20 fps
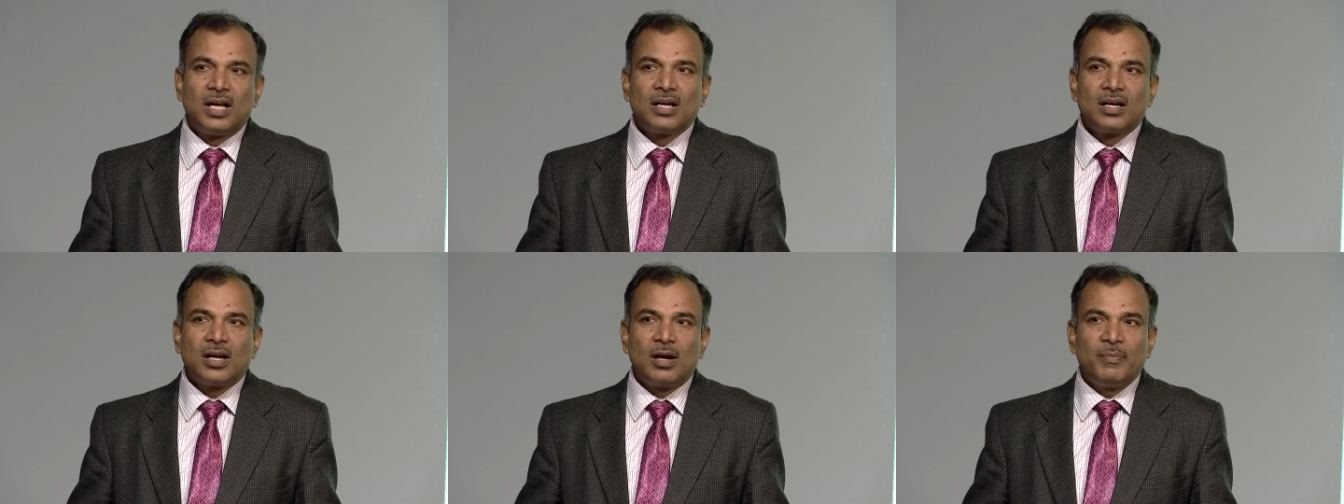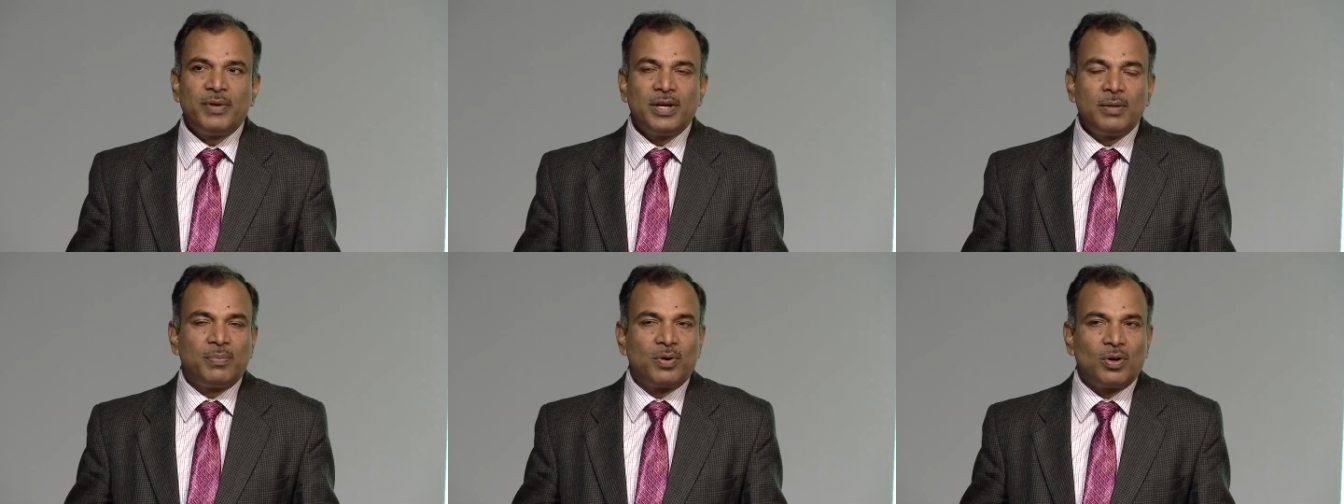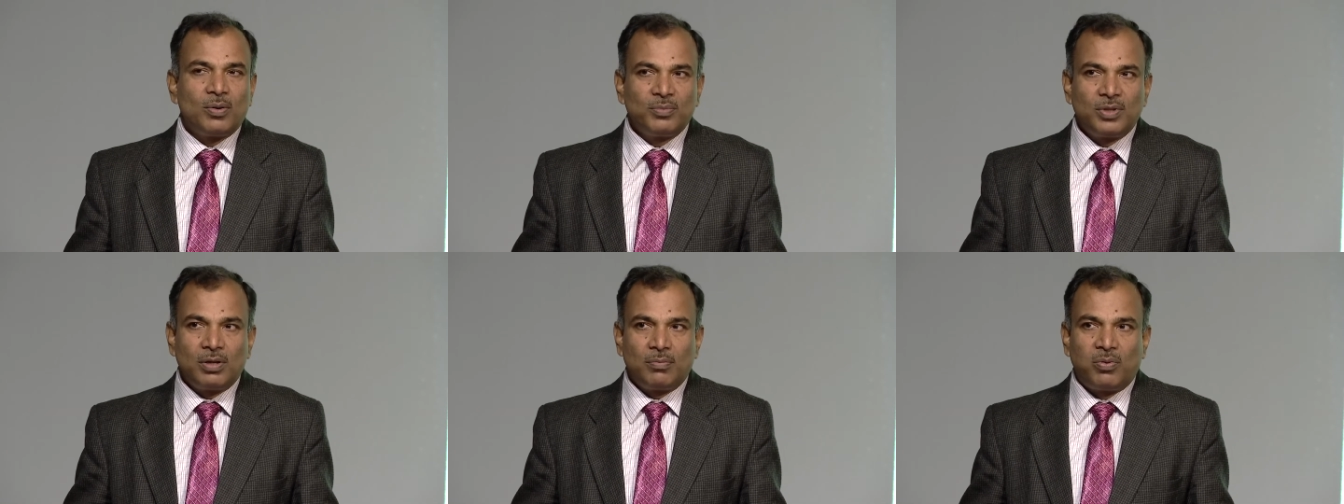coming
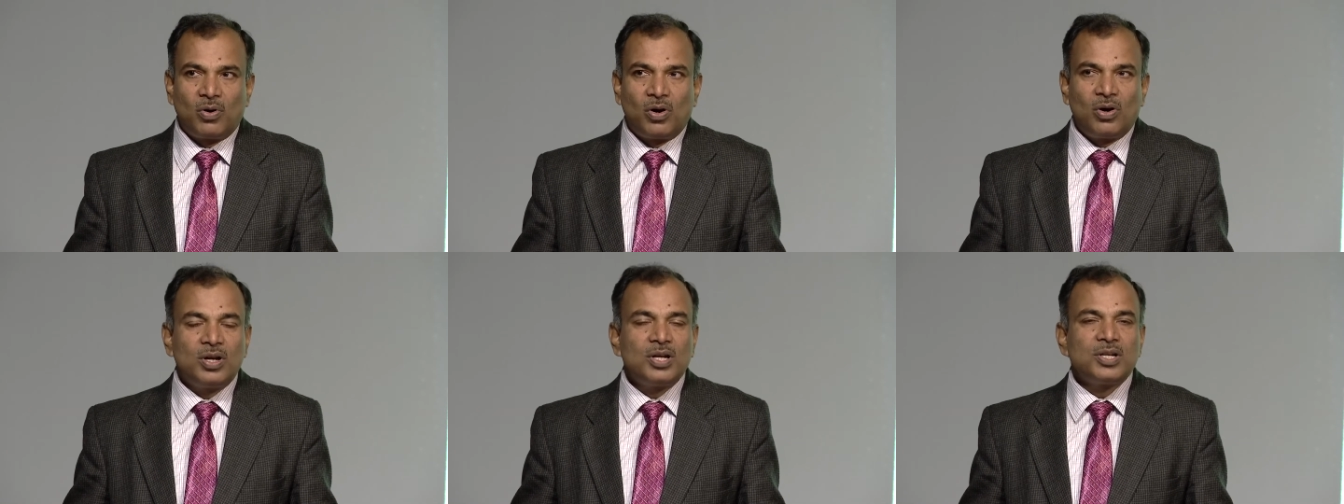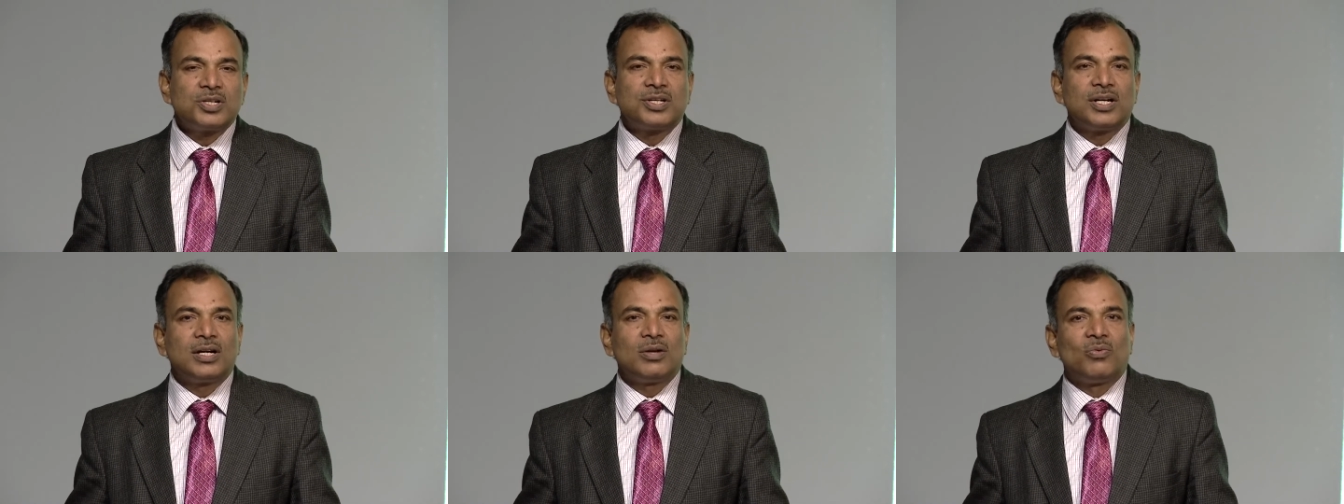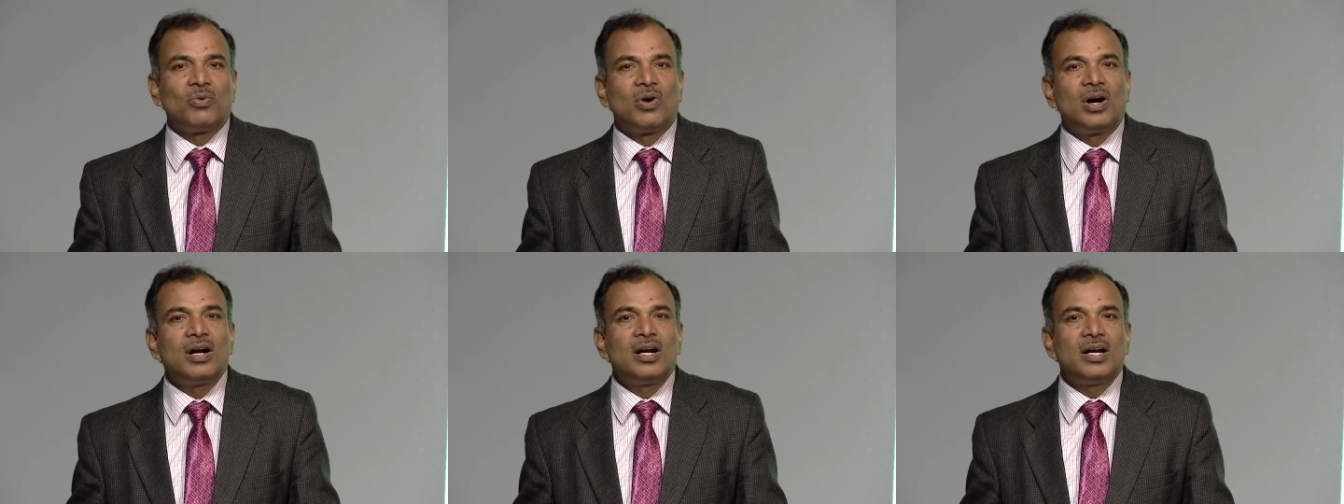from the forest
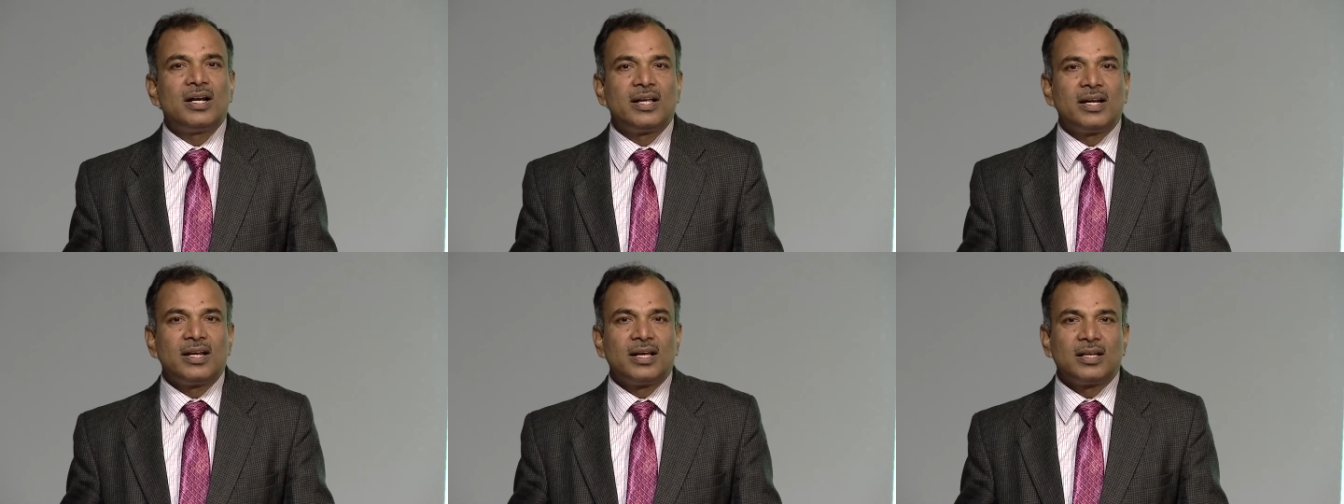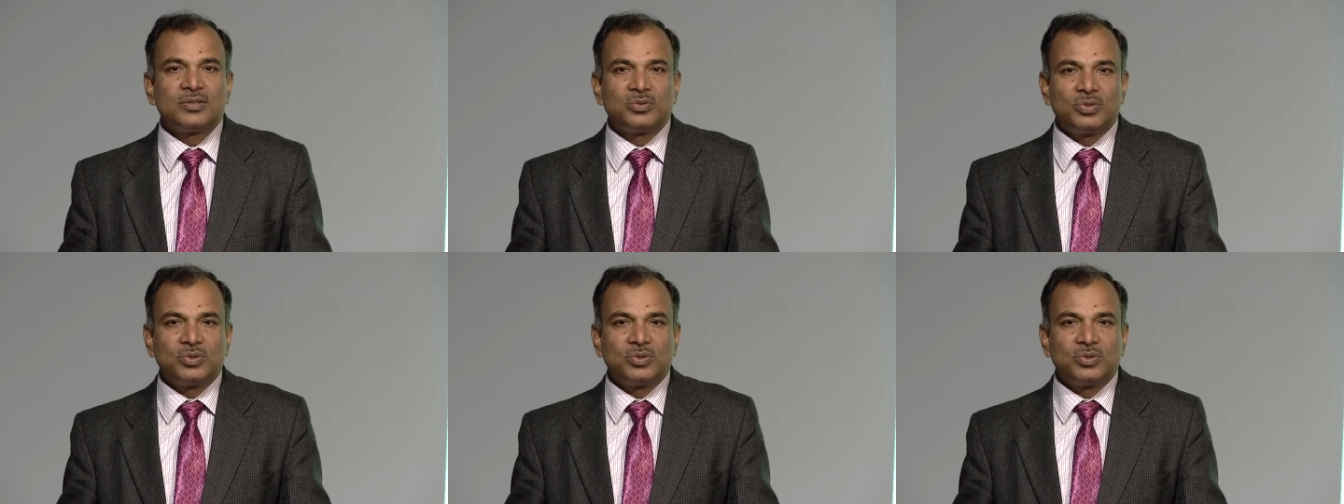and wild area.